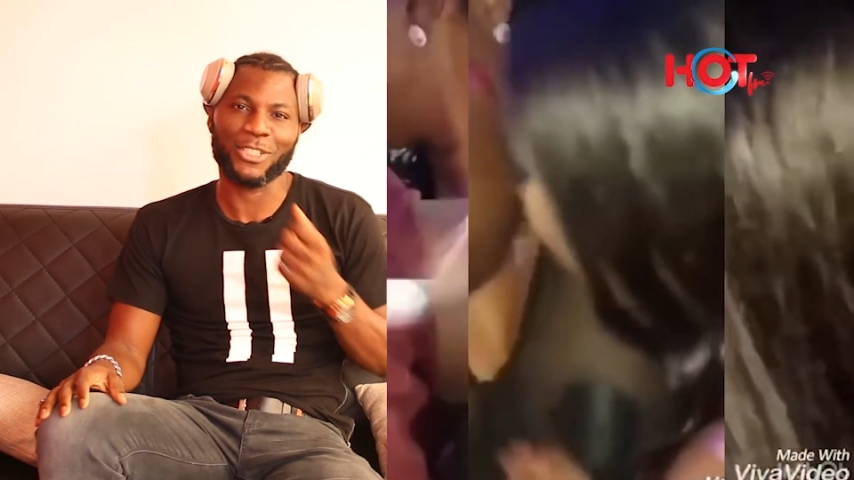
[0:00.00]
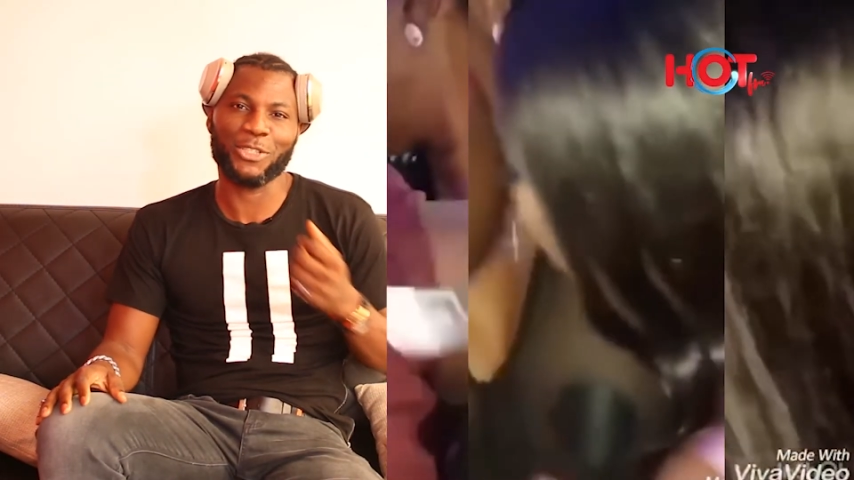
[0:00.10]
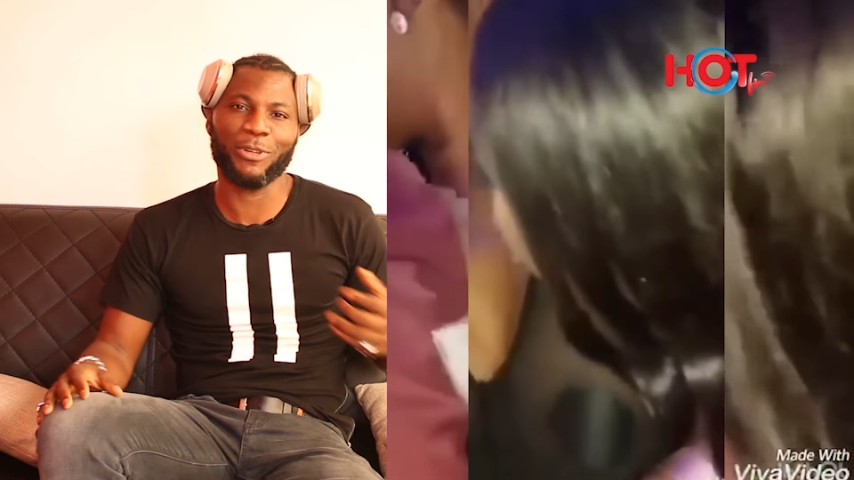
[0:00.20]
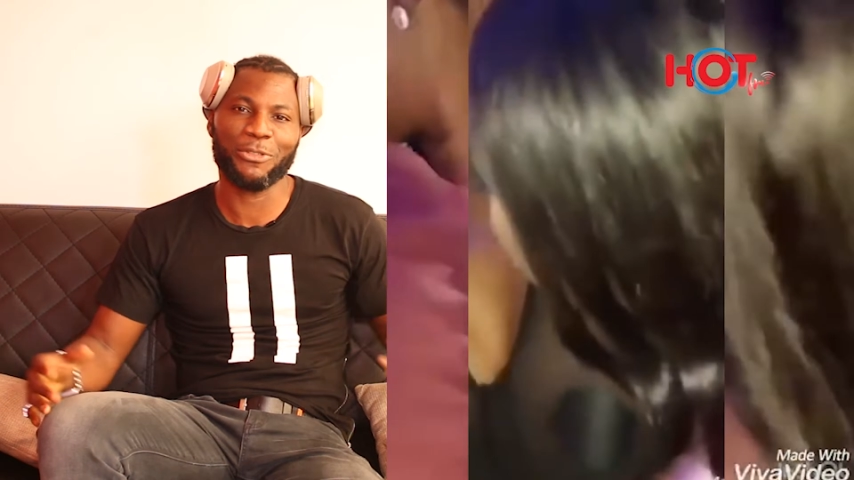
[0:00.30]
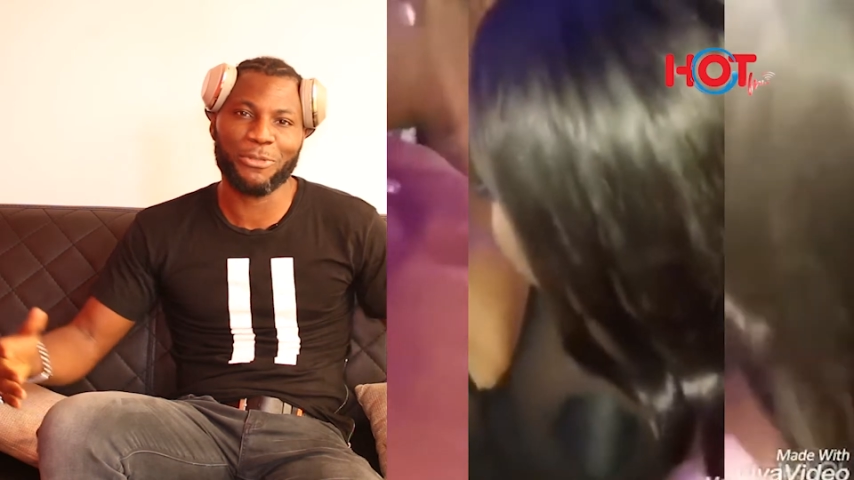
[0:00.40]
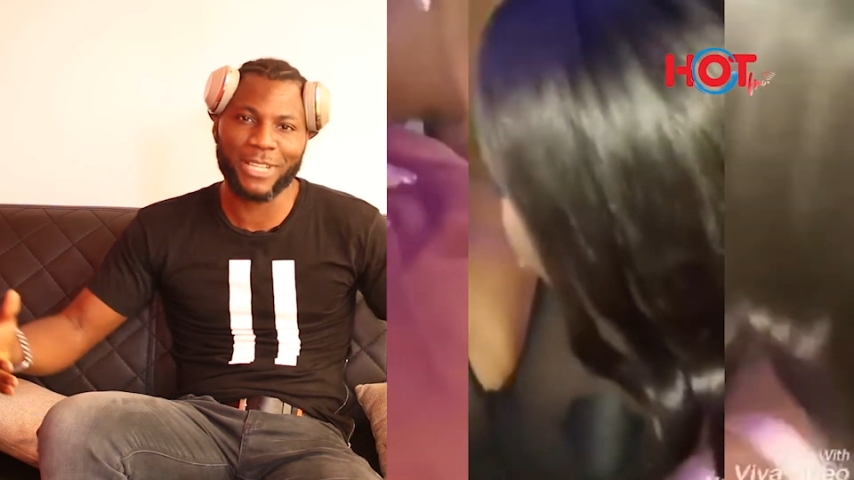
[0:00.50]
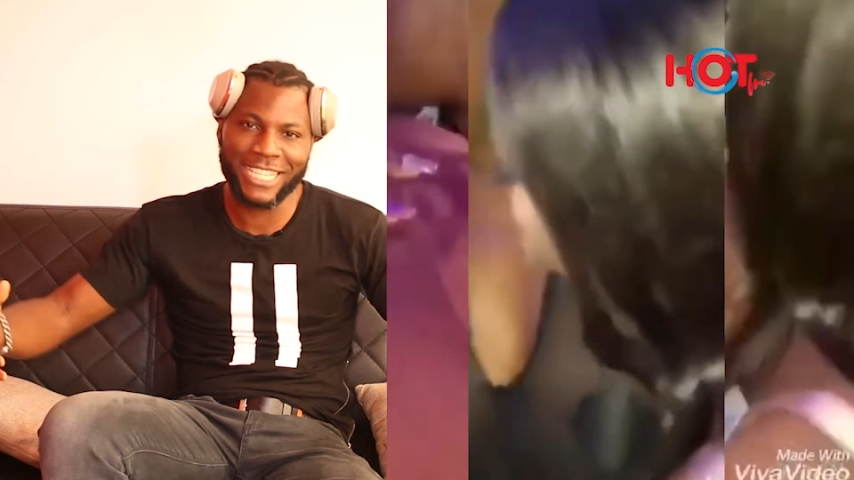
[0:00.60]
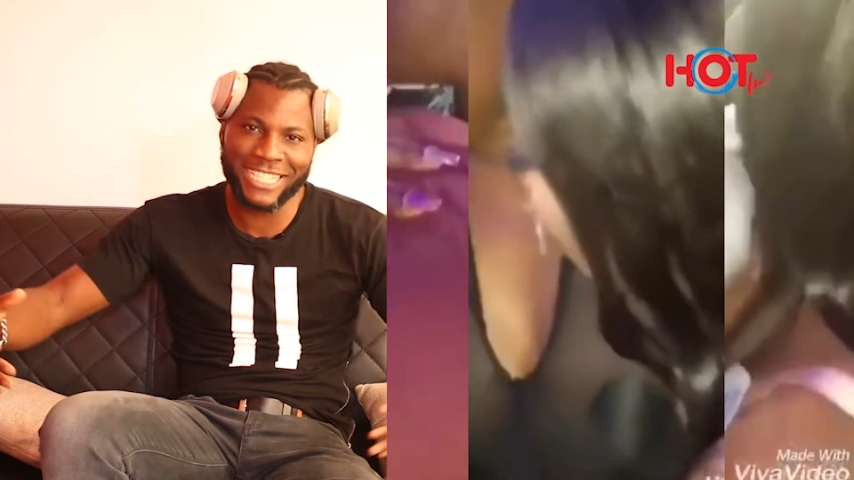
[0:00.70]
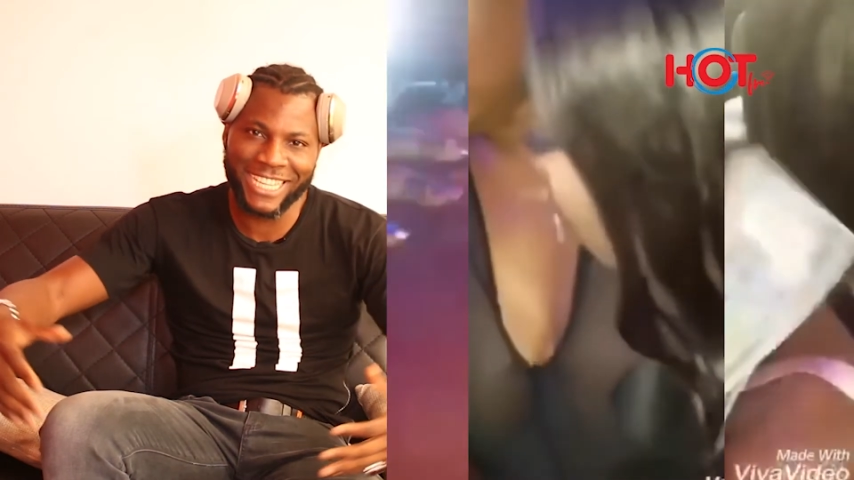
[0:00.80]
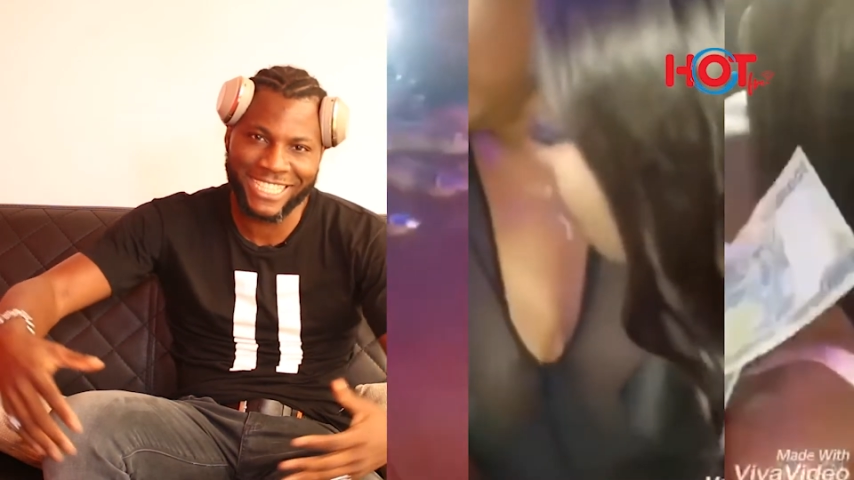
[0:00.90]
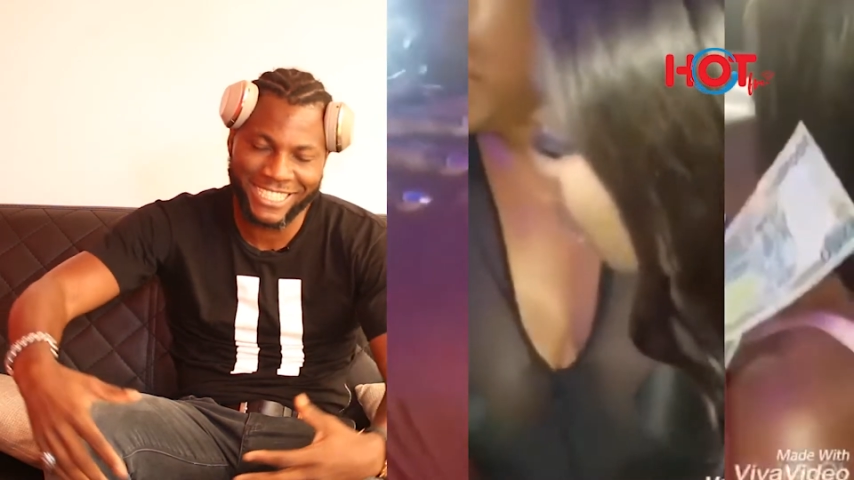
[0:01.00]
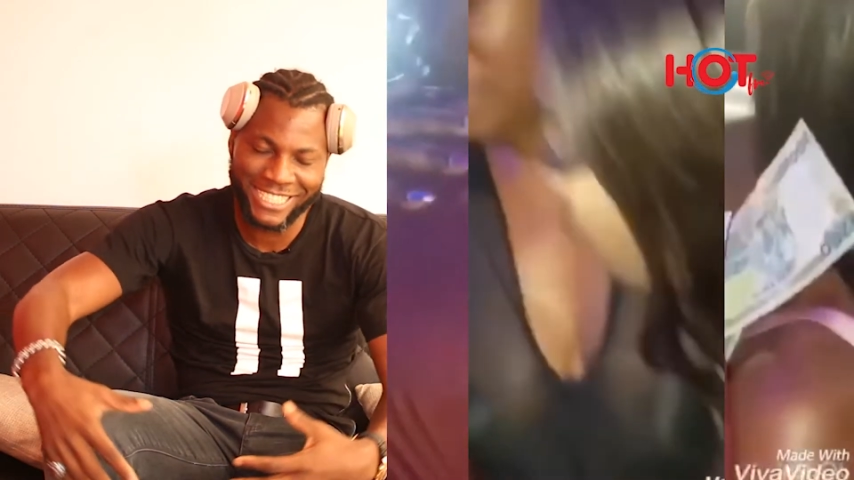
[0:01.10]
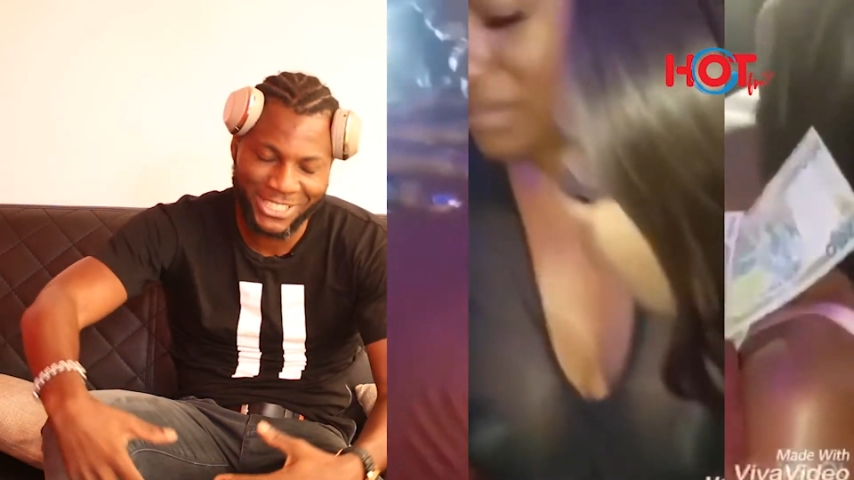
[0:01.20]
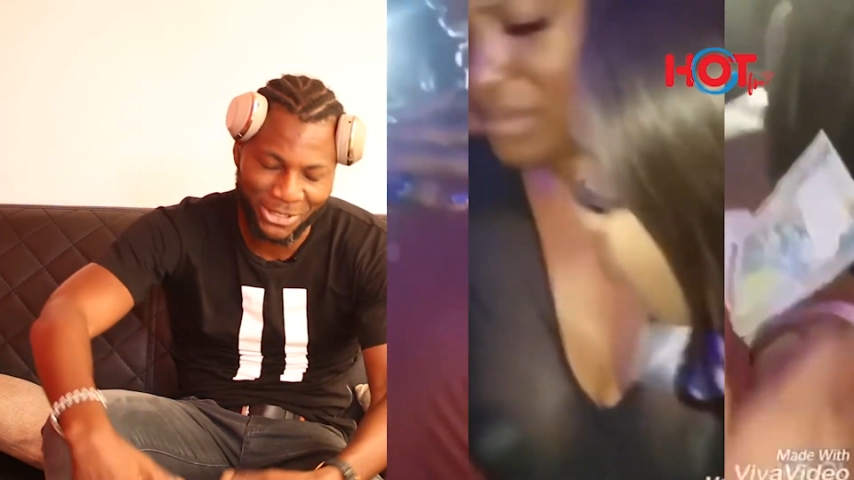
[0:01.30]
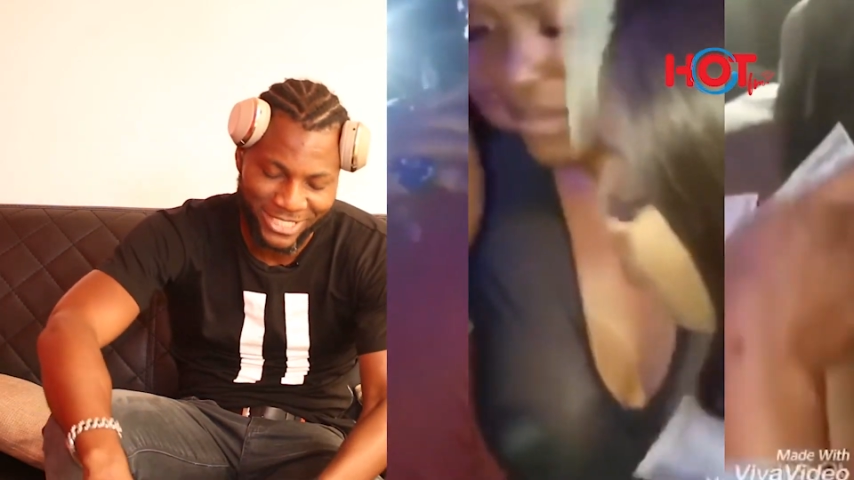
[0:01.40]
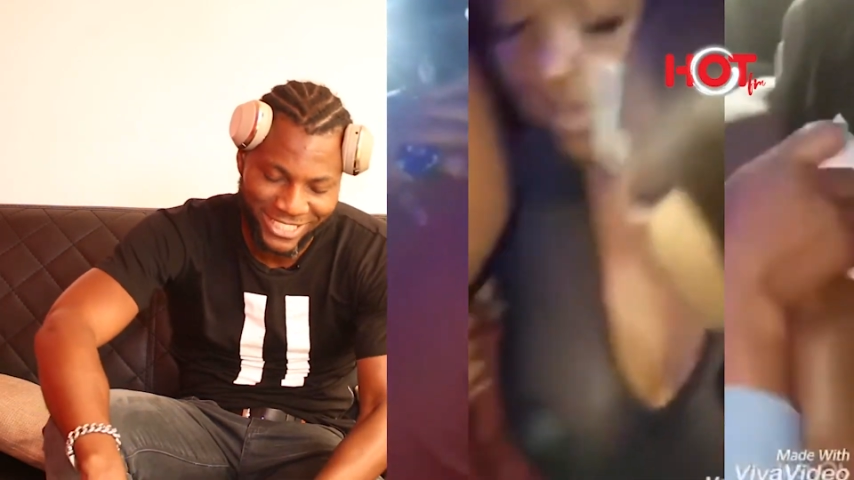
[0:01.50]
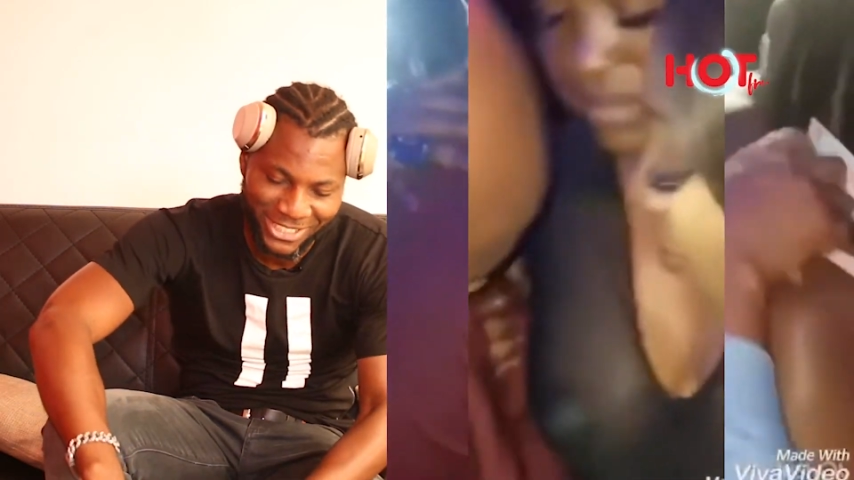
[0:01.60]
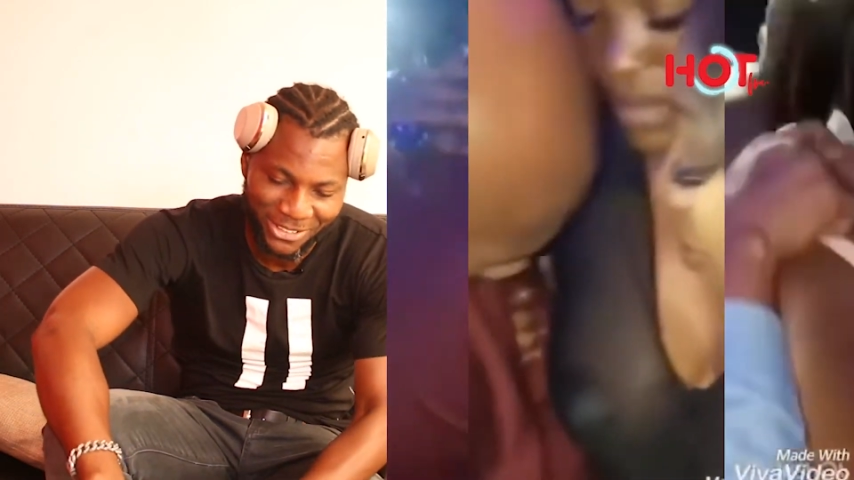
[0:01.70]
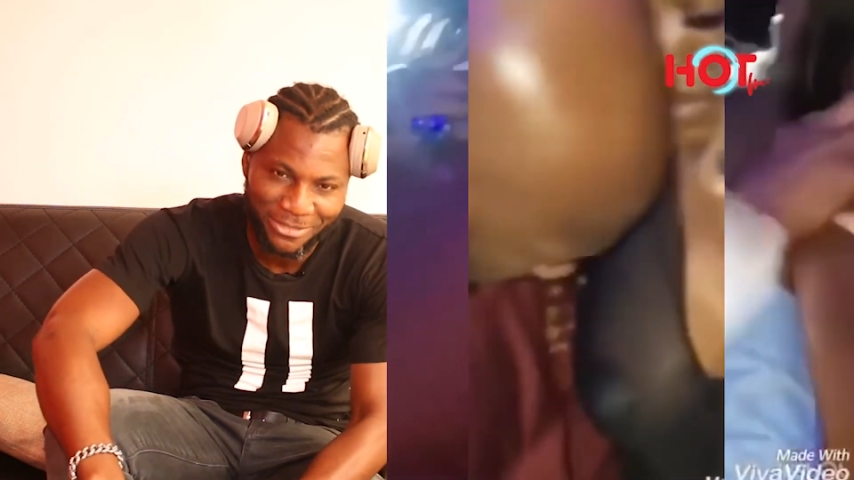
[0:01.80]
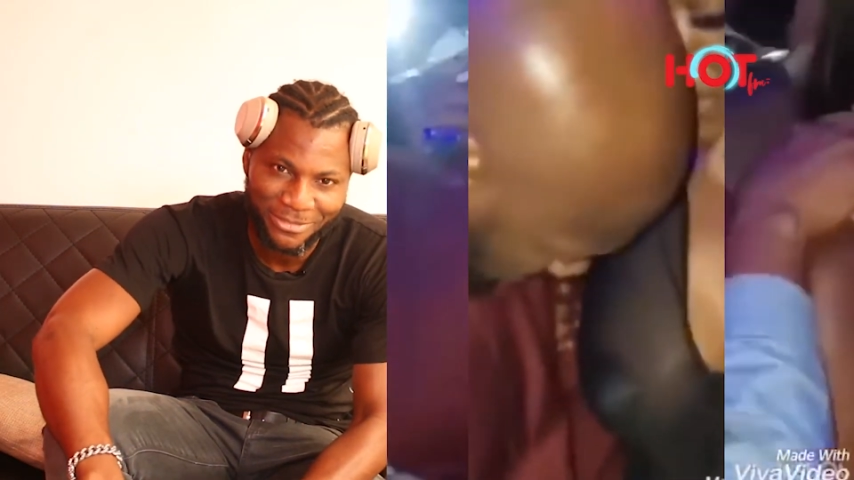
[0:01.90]
You were really nestling
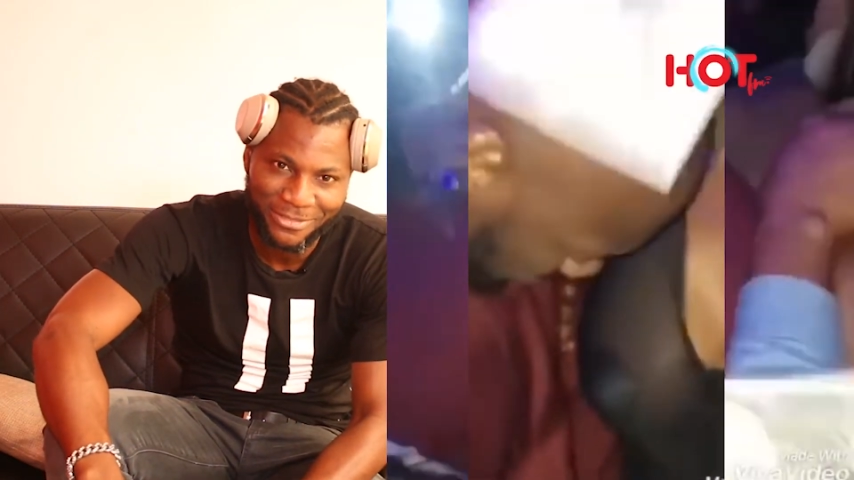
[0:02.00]
yourself